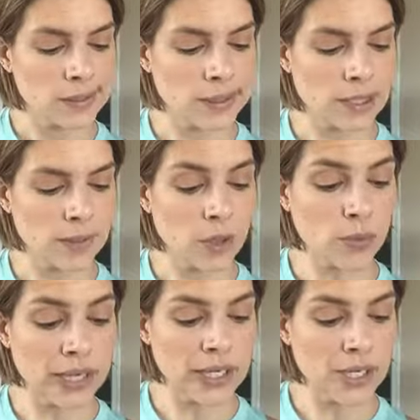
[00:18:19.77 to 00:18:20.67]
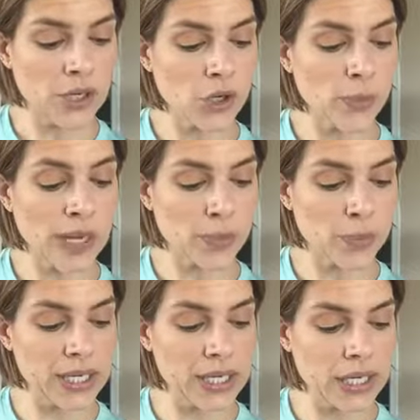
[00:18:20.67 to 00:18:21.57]
Oregano,
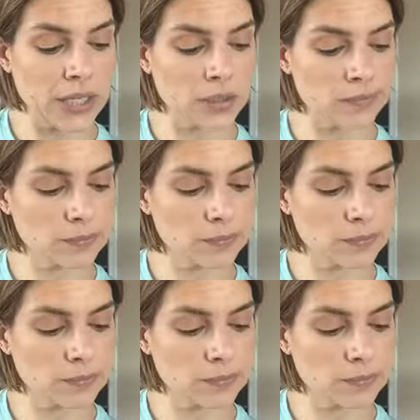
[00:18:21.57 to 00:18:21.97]
paprika.